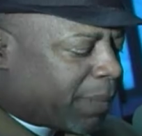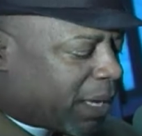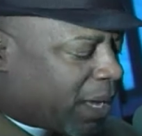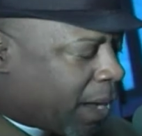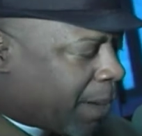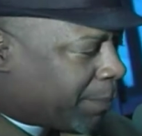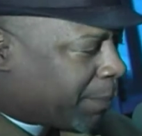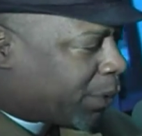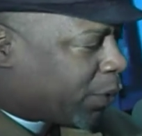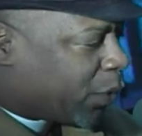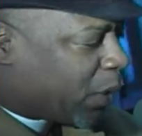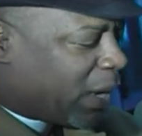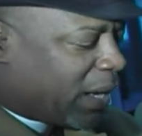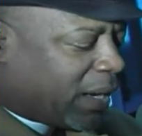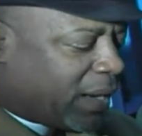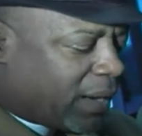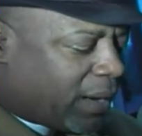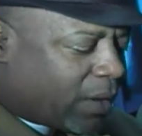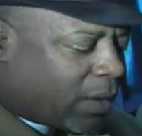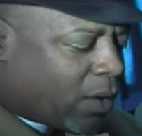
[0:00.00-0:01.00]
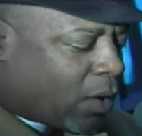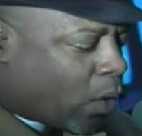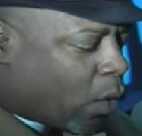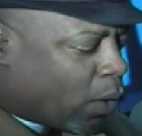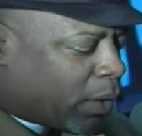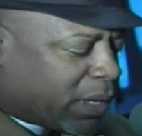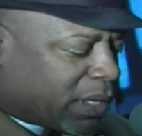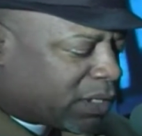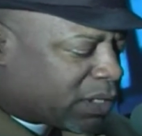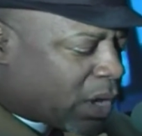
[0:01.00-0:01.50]
become great
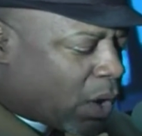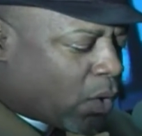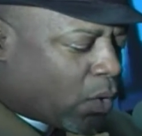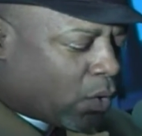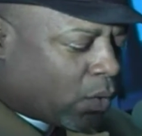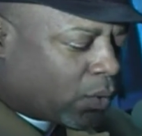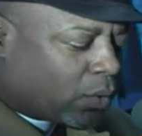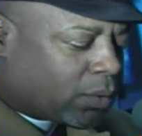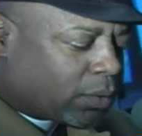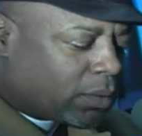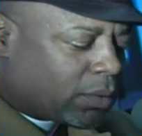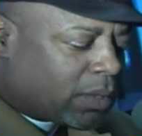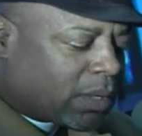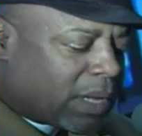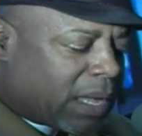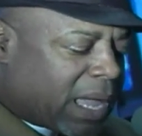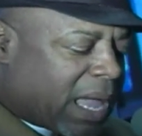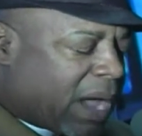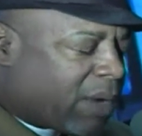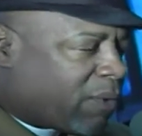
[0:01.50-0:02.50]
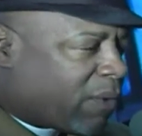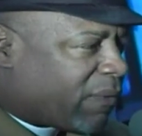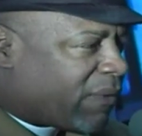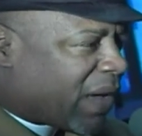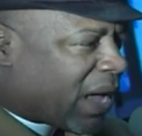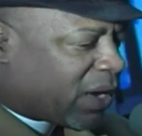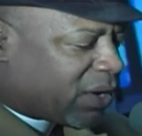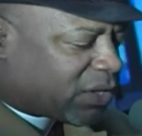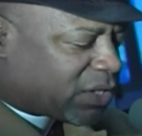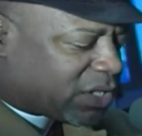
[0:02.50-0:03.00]
on its own and
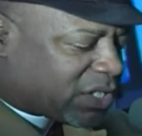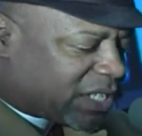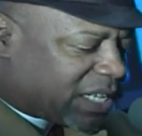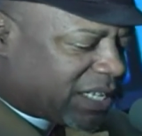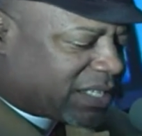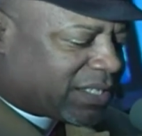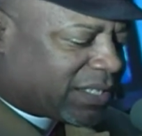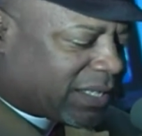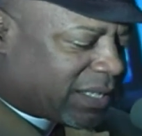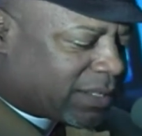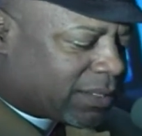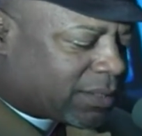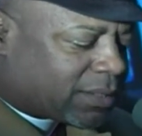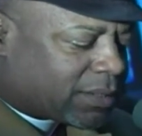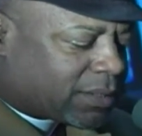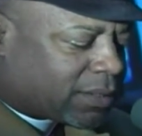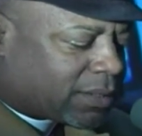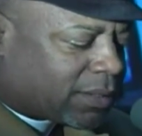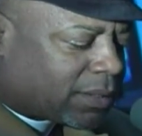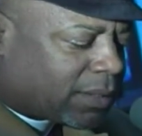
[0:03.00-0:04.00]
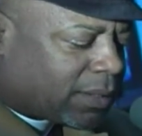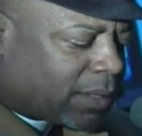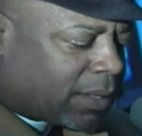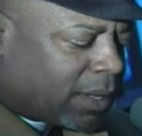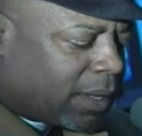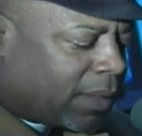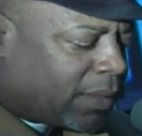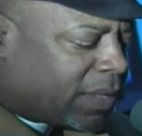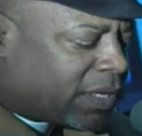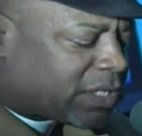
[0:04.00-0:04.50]
without assistance.
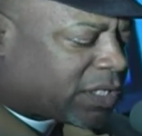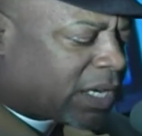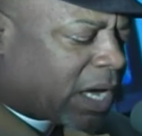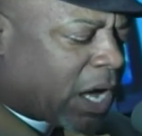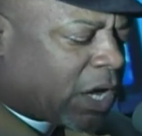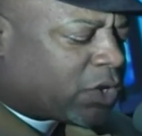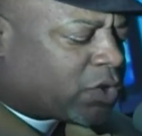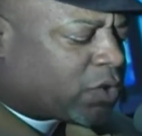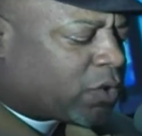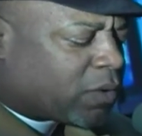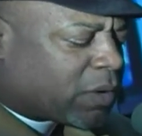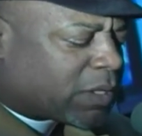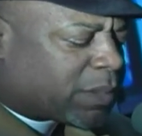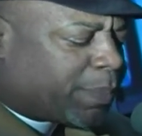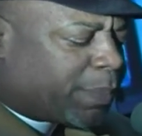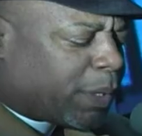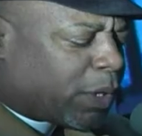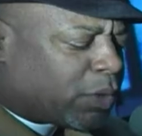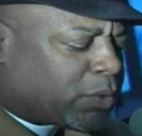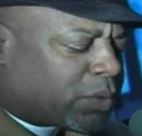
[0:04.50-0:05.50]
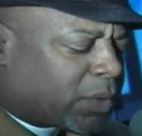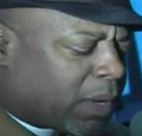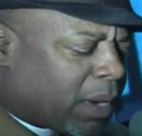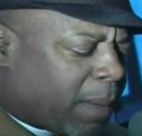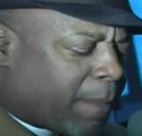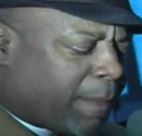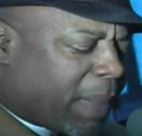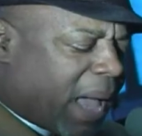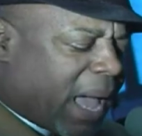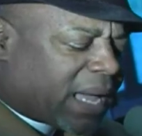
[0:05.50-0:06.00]
This country was built on
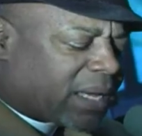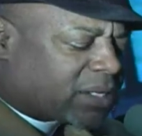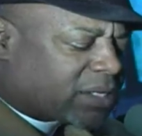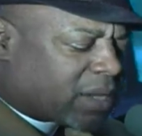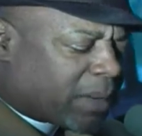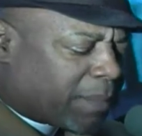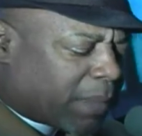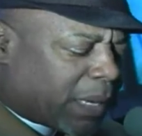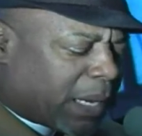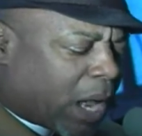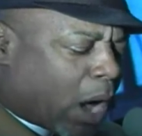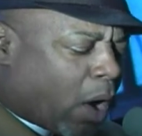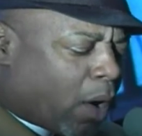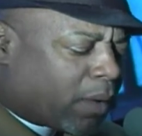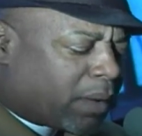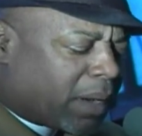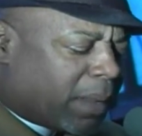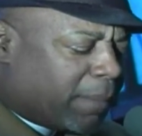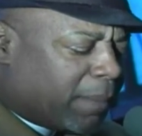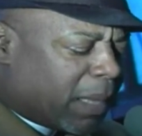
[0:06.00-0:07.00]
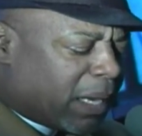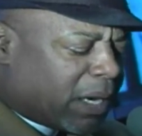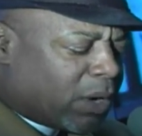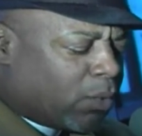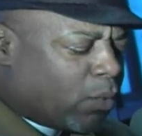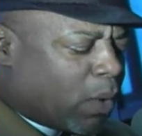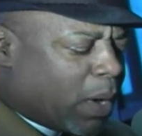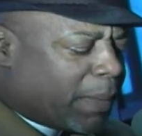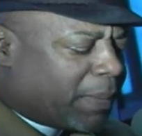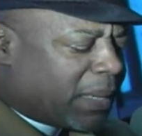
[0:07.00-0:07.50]
the backs of minority men
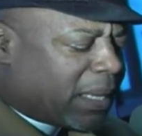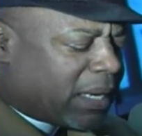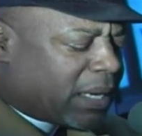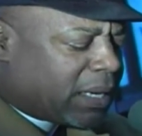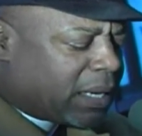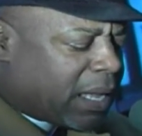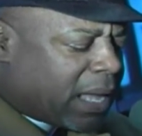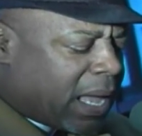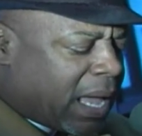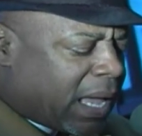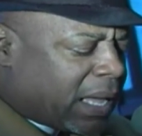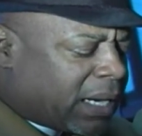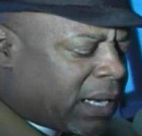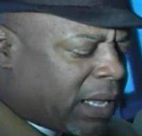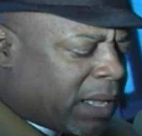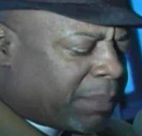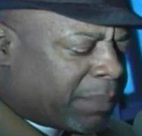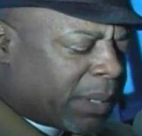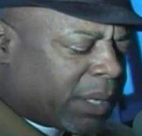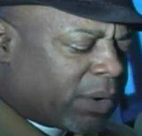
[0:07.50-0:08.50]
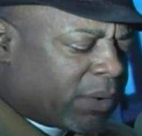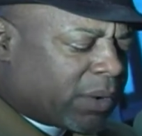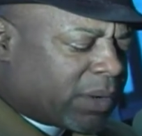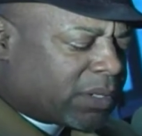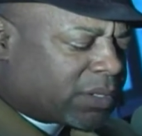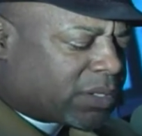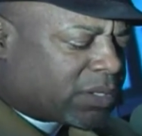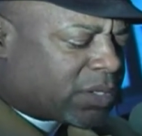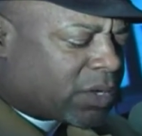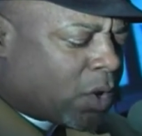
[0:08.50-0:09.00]
and women and
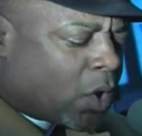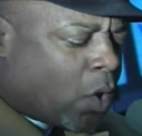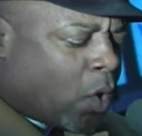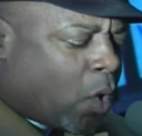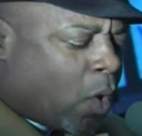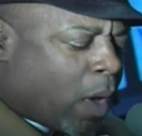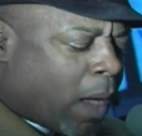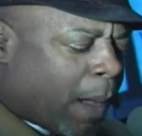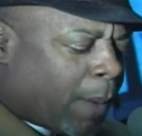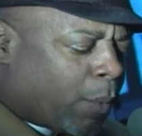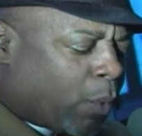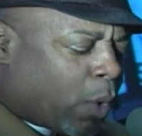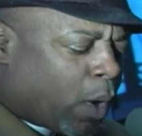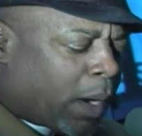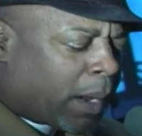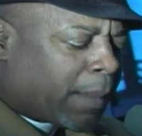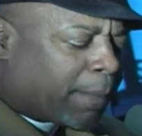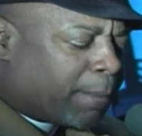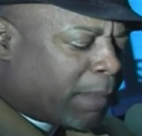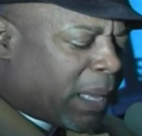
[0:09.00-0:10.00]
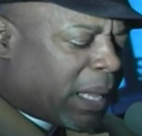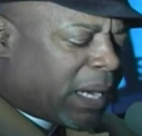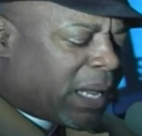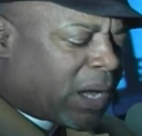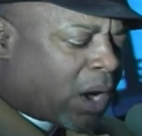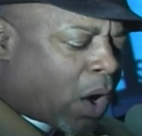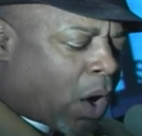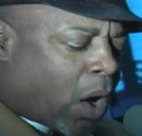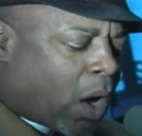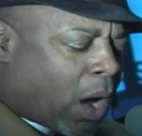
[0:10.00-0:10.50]
immigrants who have worked
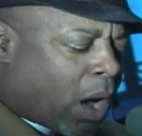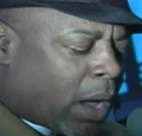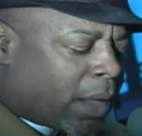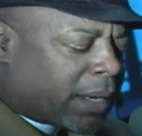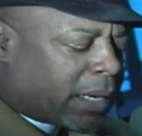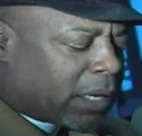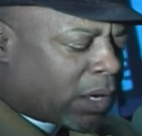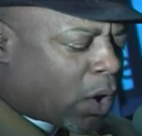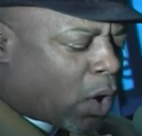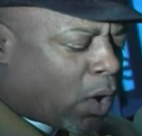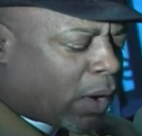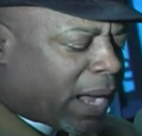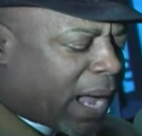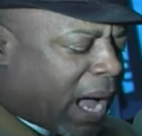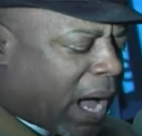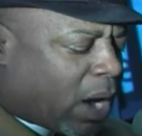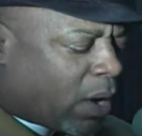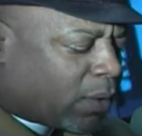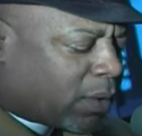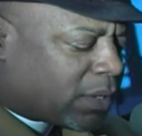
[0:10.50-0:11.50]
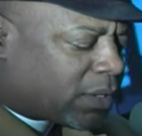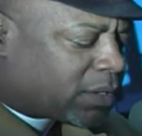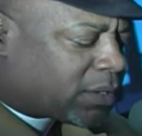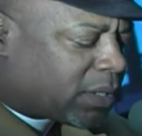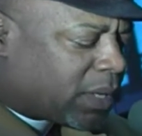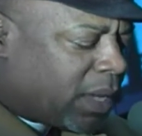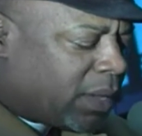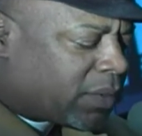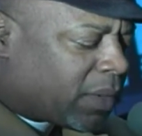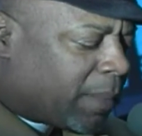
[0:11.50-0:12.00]
many hard and long hours
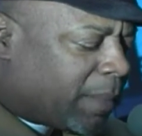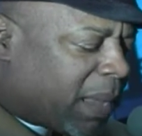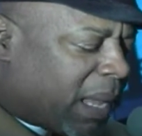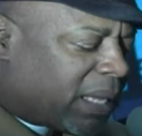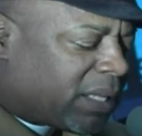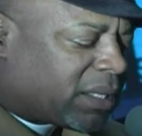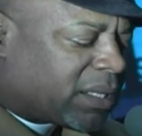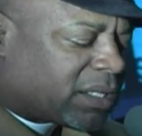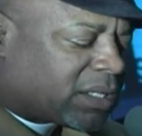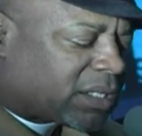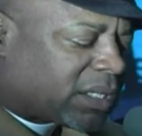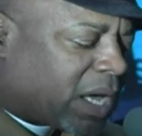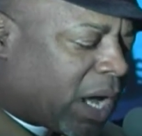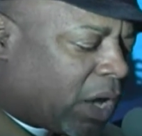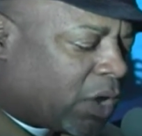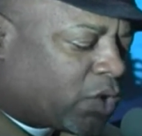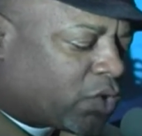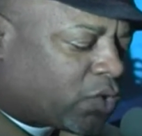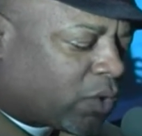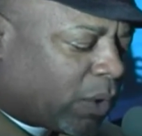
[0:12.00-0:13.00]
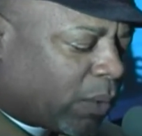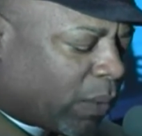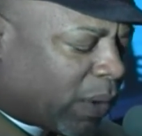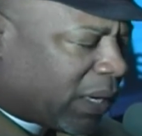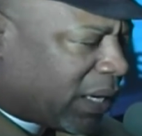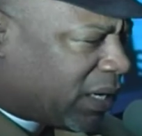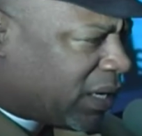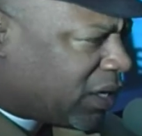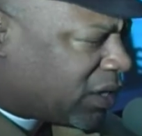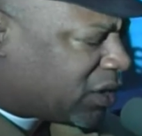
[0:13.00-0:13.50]
to make this country
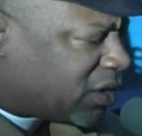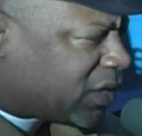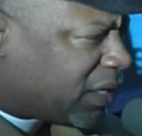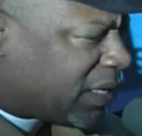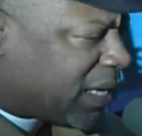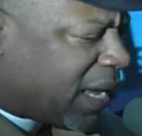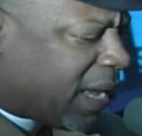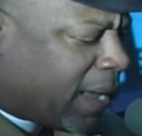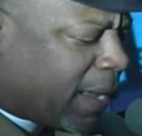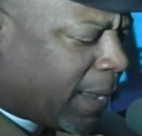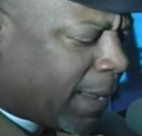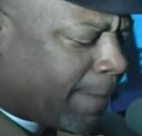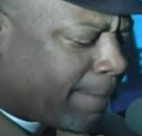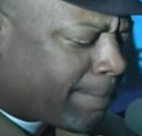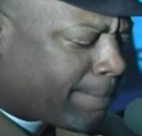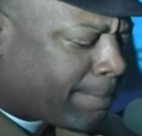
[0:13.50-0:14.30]
what it is today.